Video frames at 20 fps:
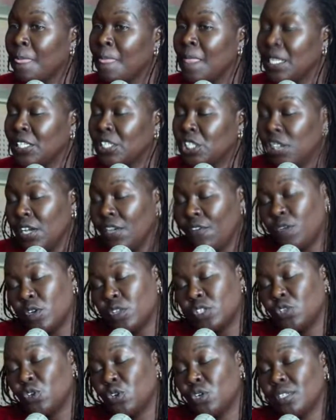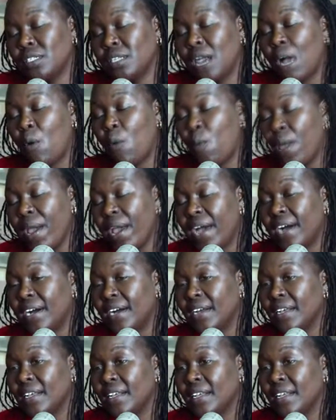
The chief was not aware.